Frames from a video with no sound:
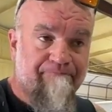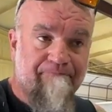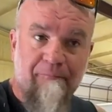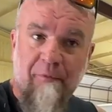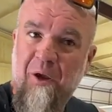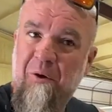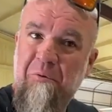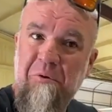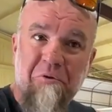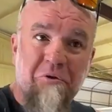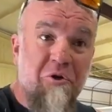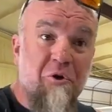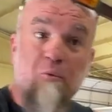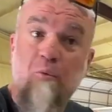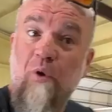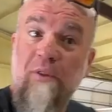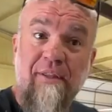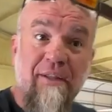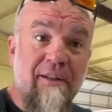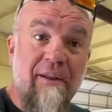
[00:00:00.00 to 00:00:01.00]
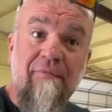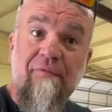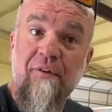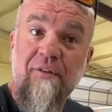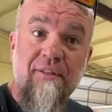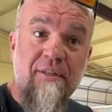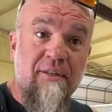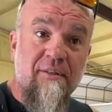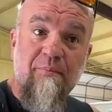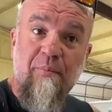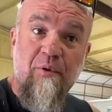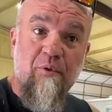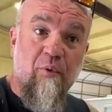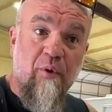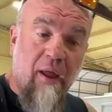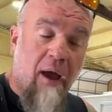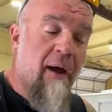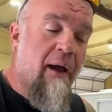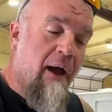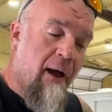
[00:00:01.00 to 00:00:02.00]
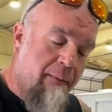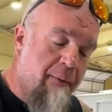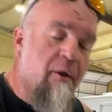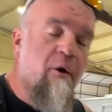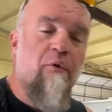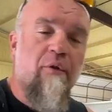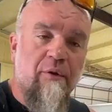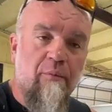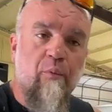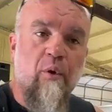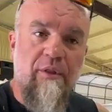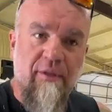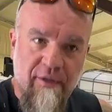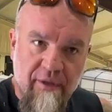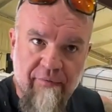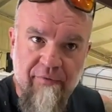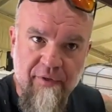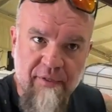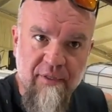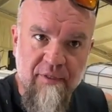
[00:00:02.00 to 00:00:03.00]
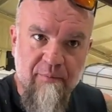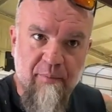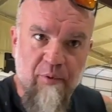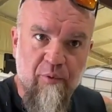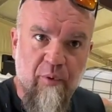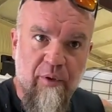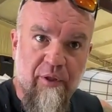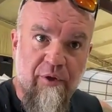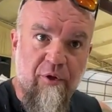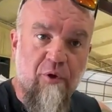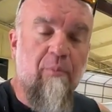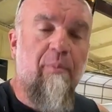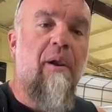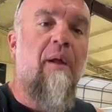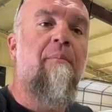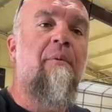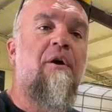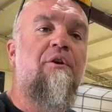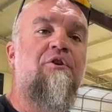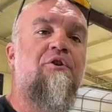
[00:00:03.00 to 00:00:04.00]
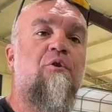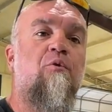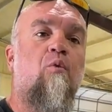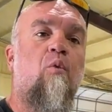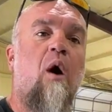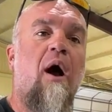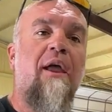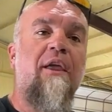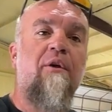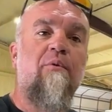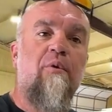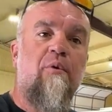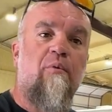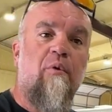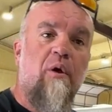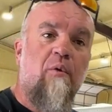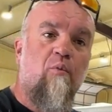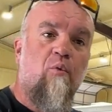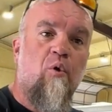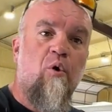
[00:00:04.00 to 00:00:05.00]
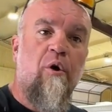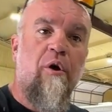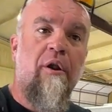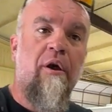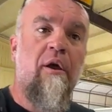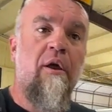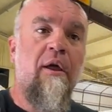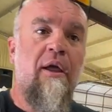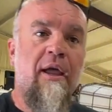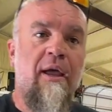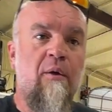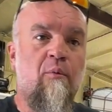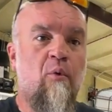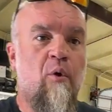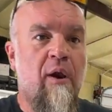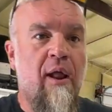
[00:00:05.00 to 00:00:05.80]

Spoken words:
Not real sure what the difference is between, I know what the difference is between the two, but I'm not sure why you would run one in one